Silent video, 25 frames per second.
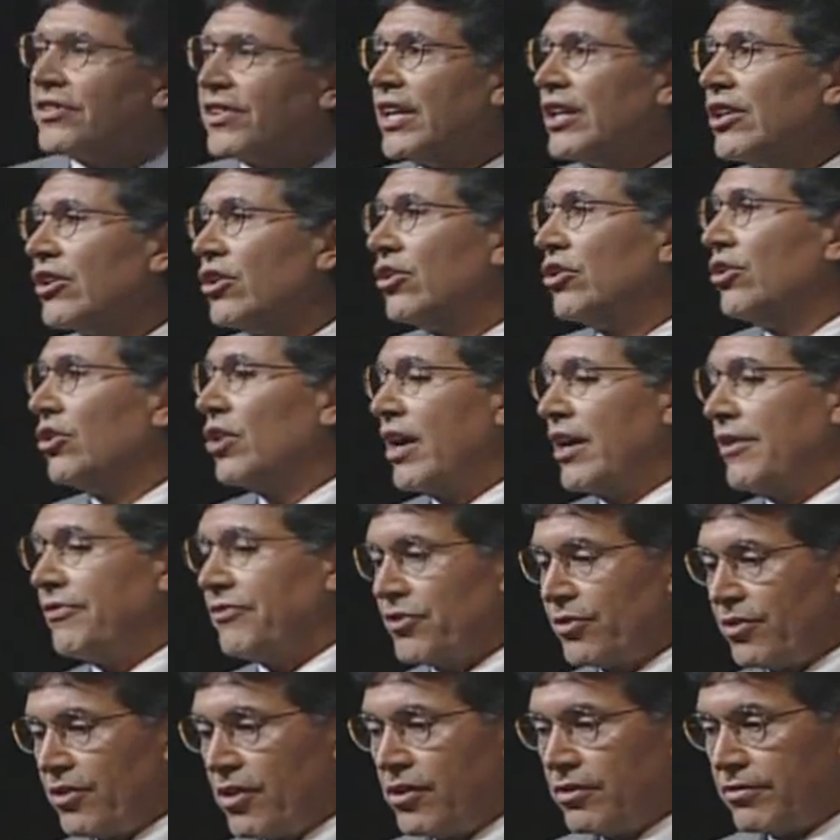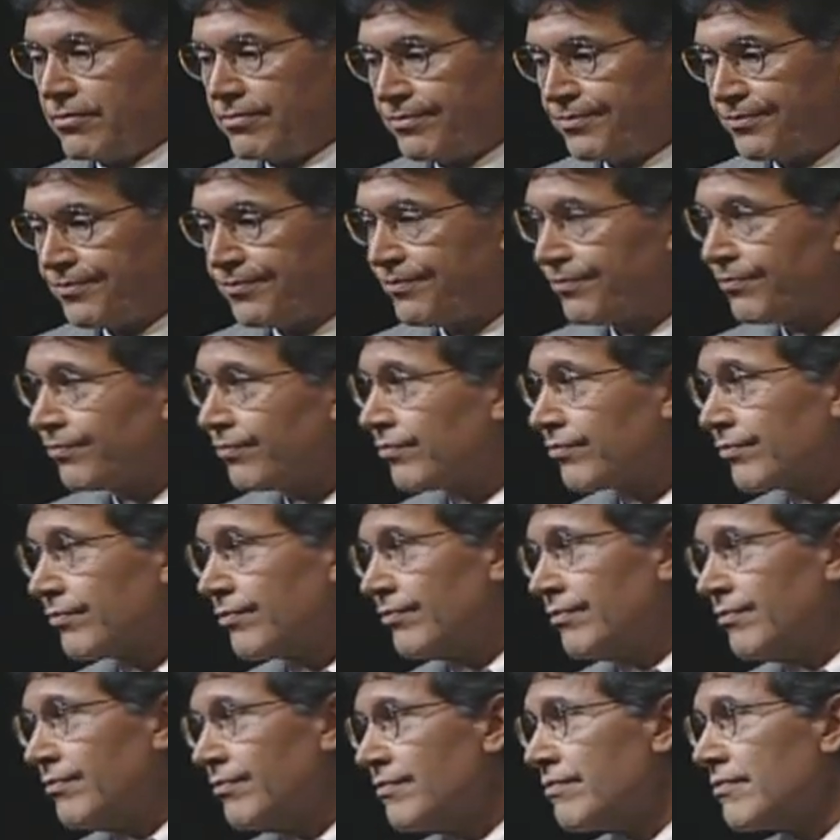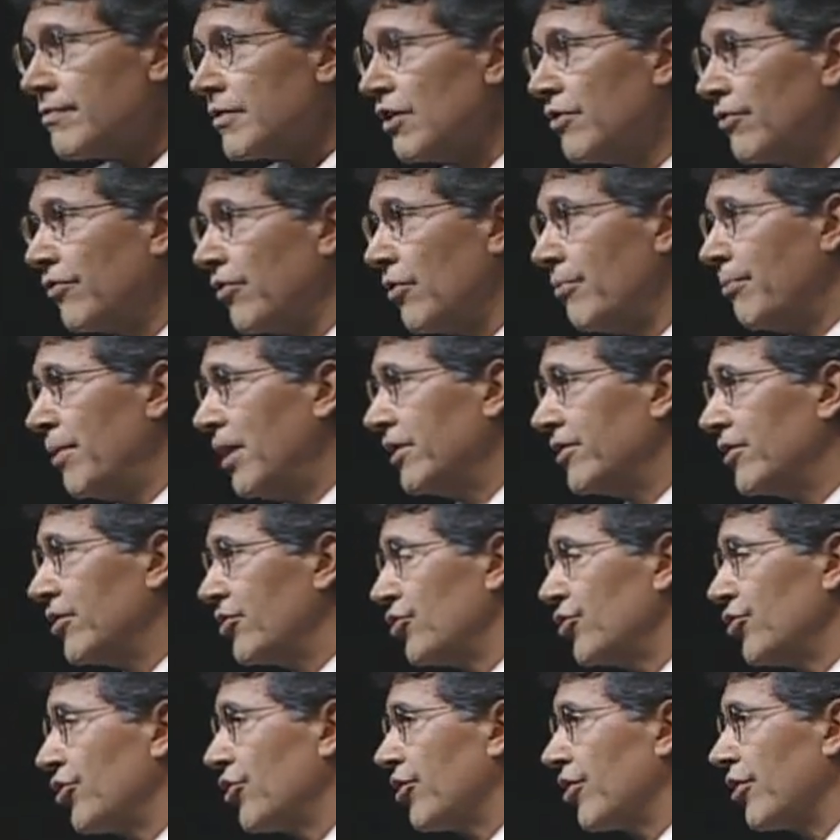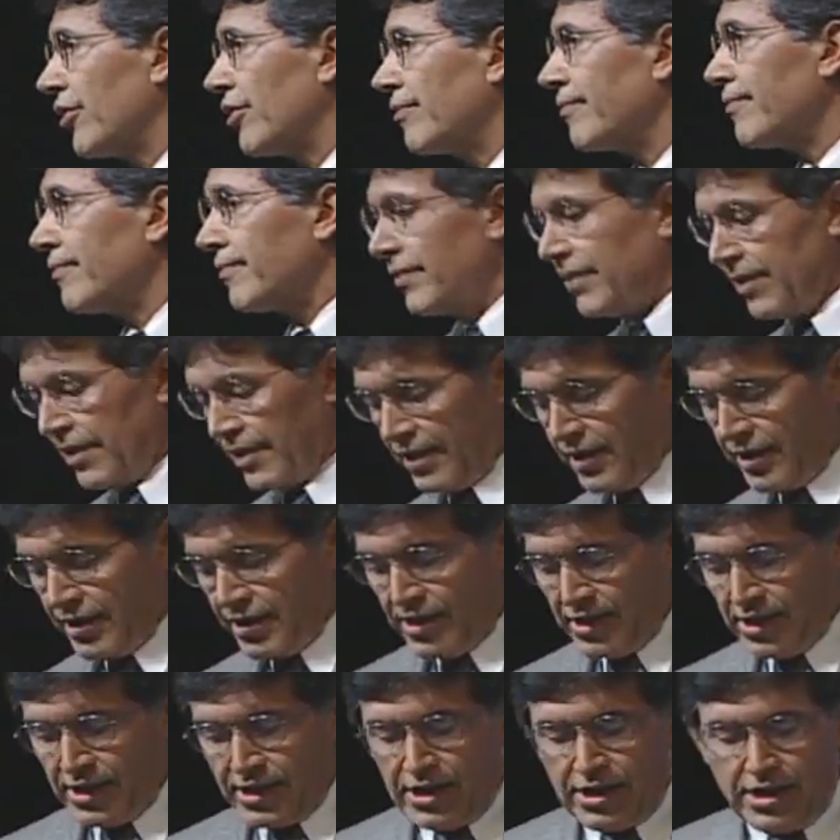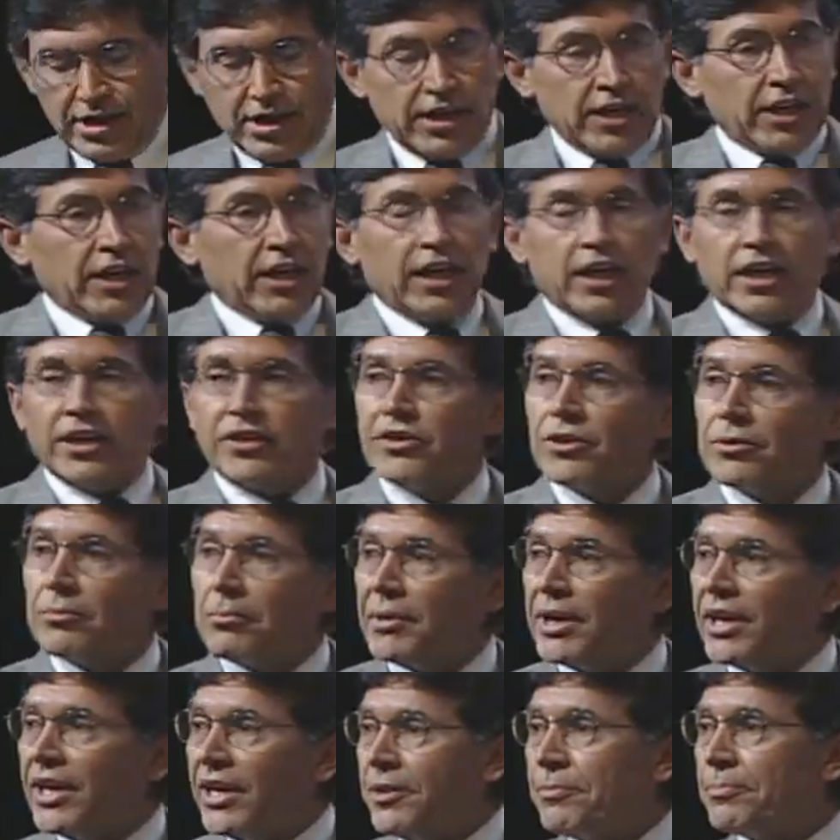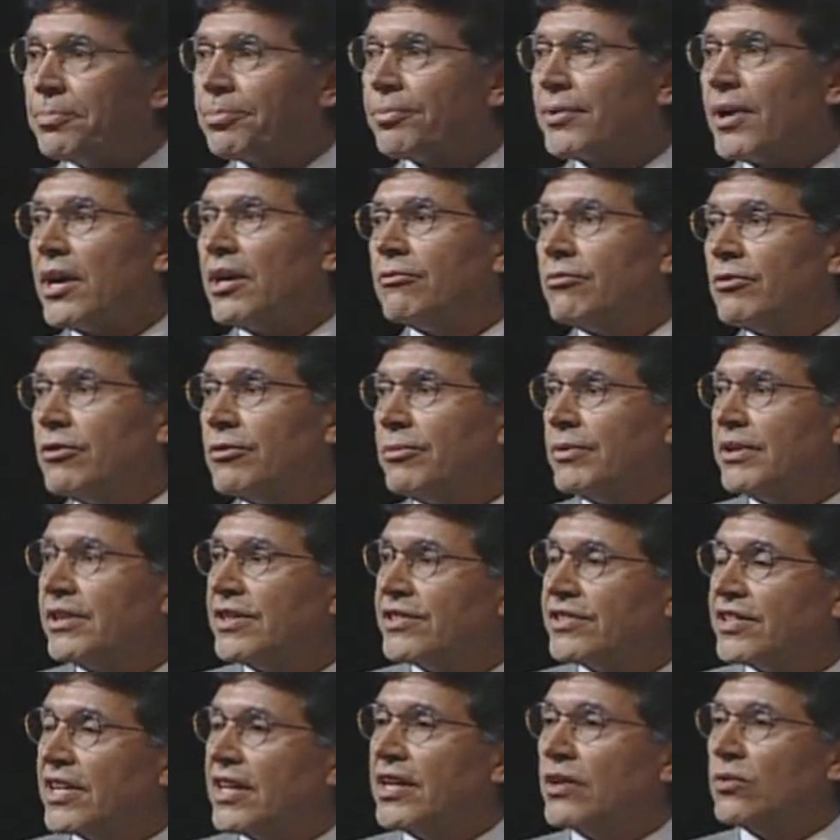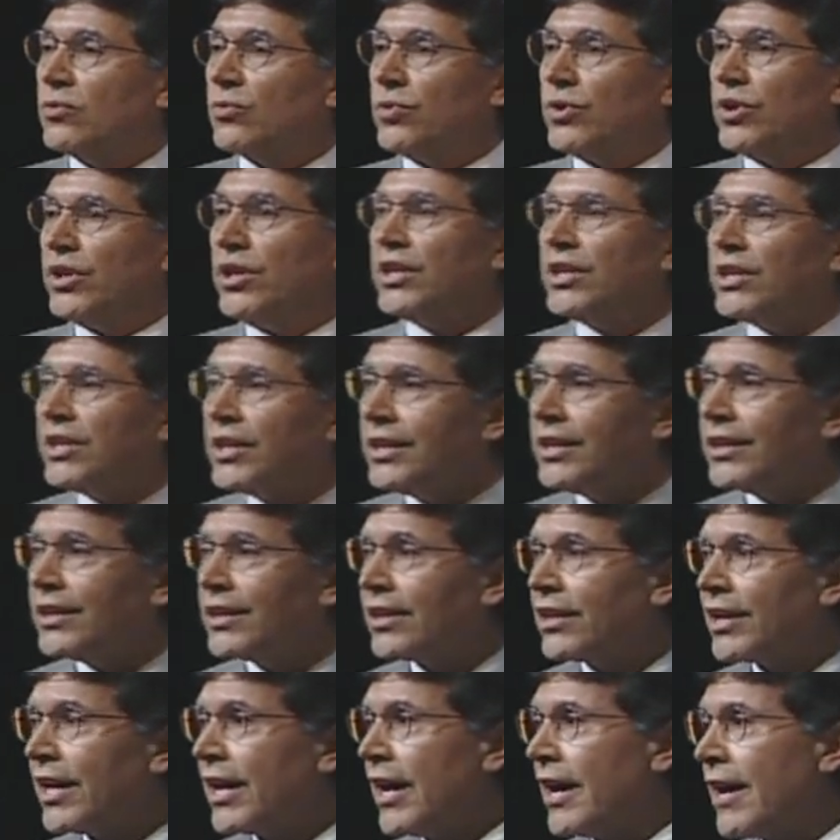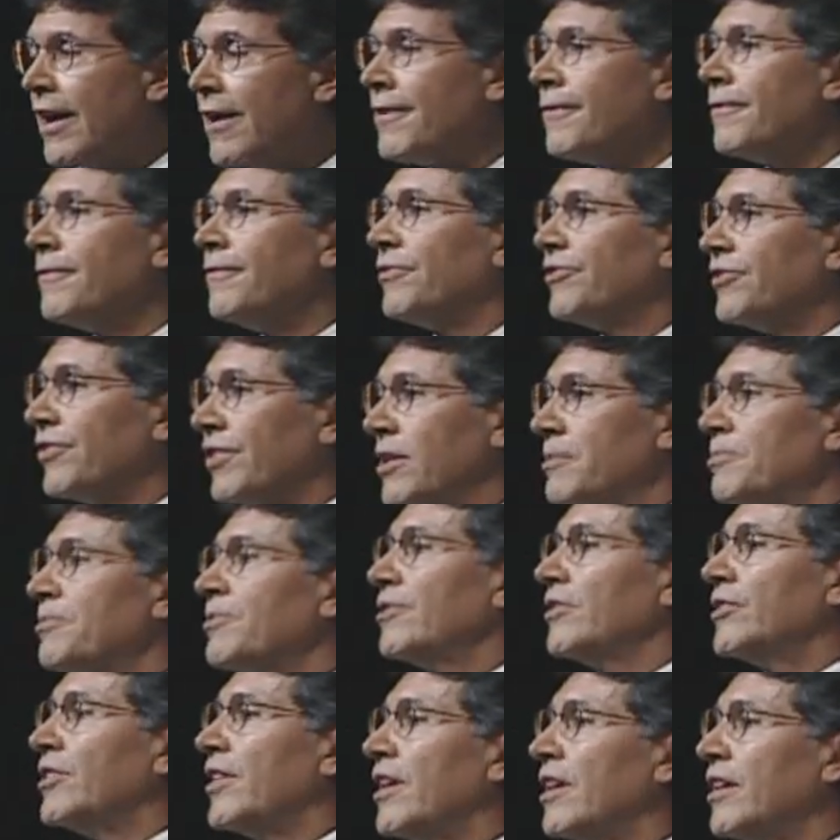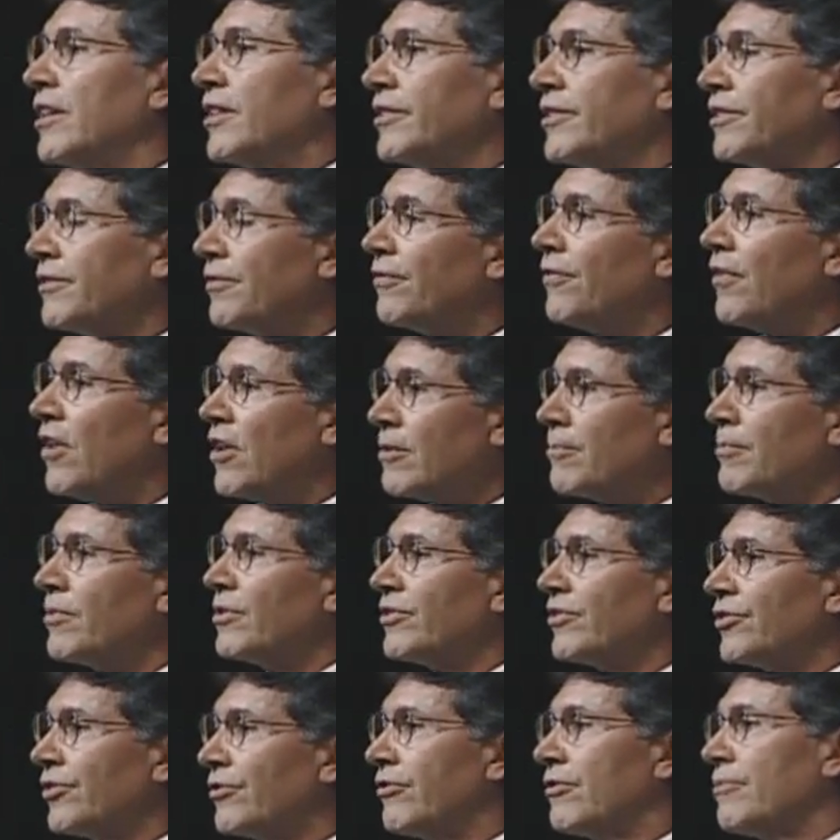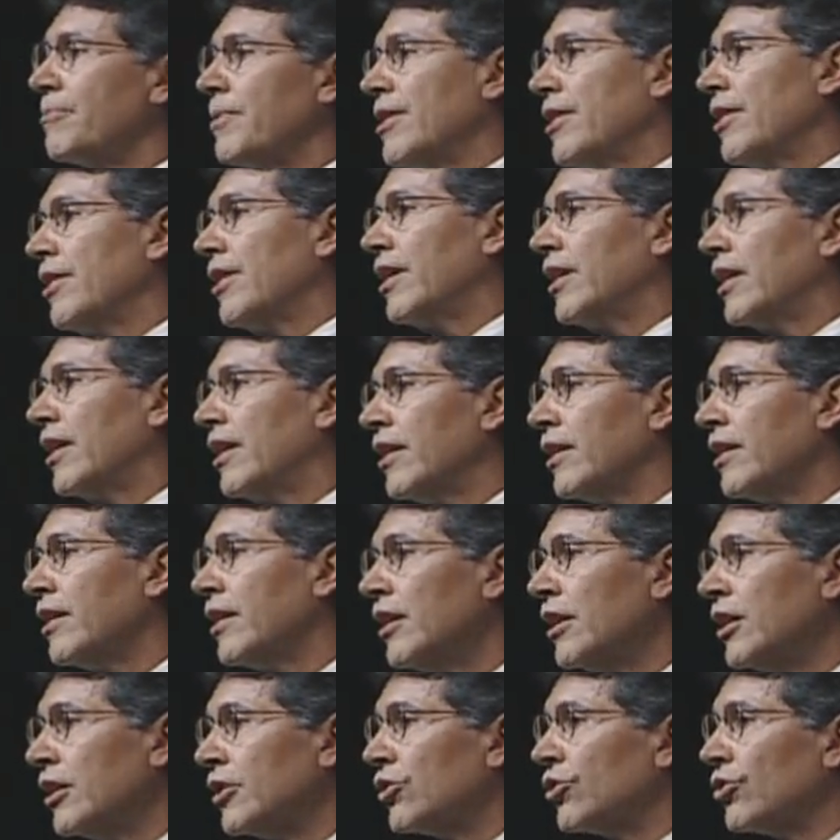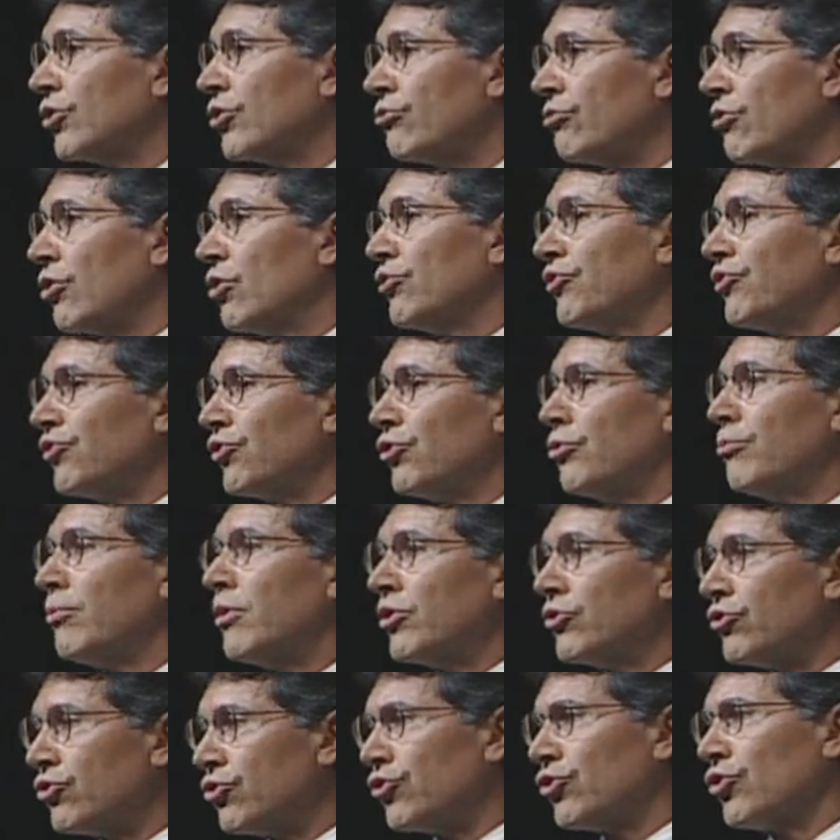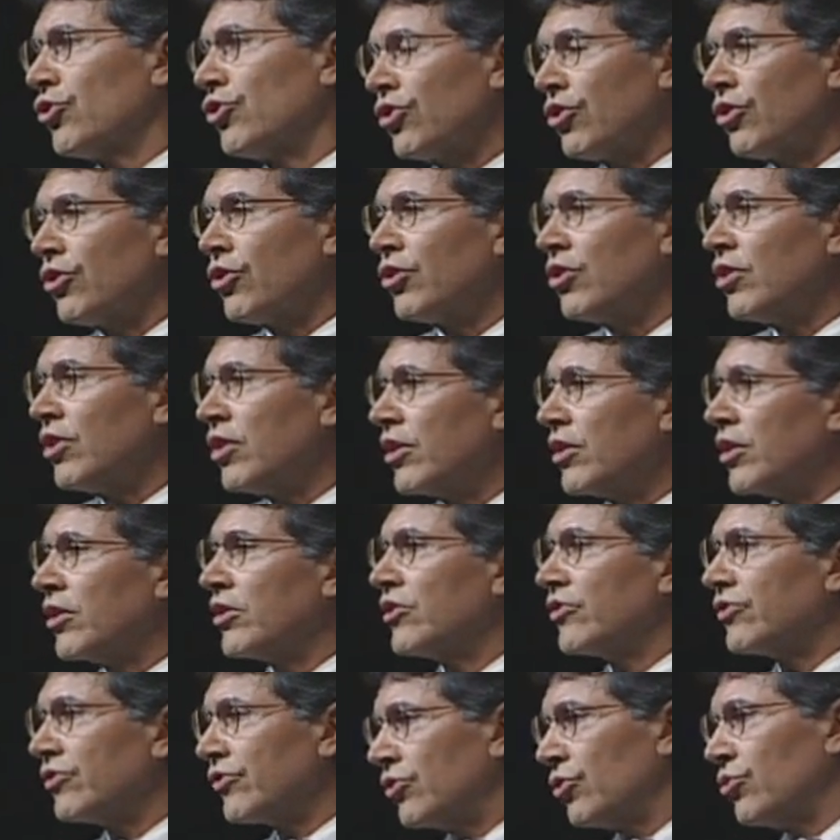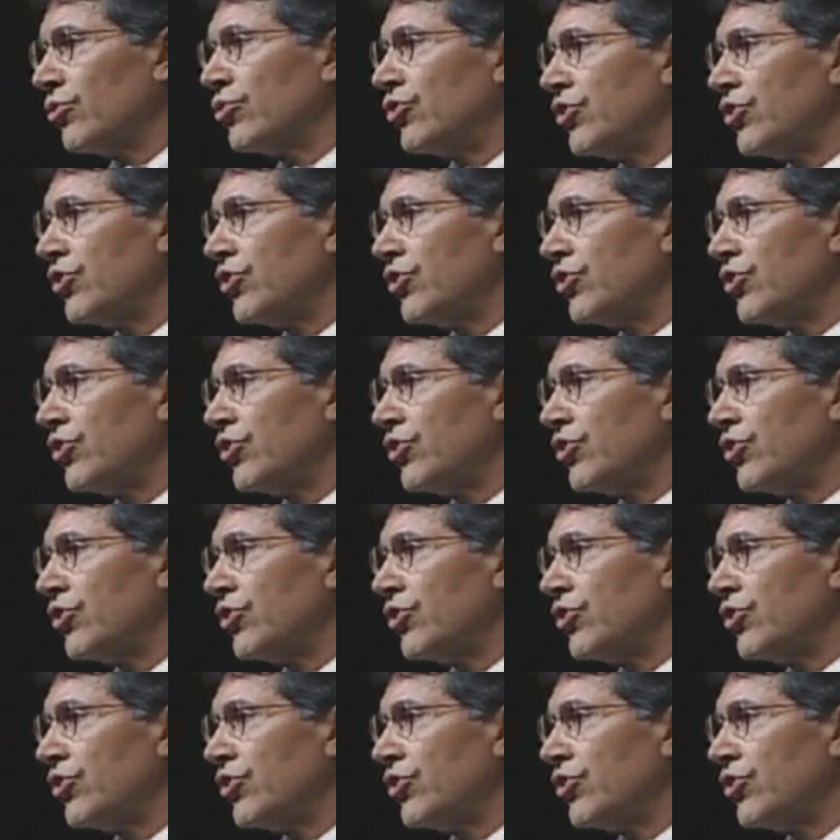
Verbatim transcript: is alcohol after all? Fermented sugar. And the main problem is that we have subsidized farmers of America to grow so much sugar that is so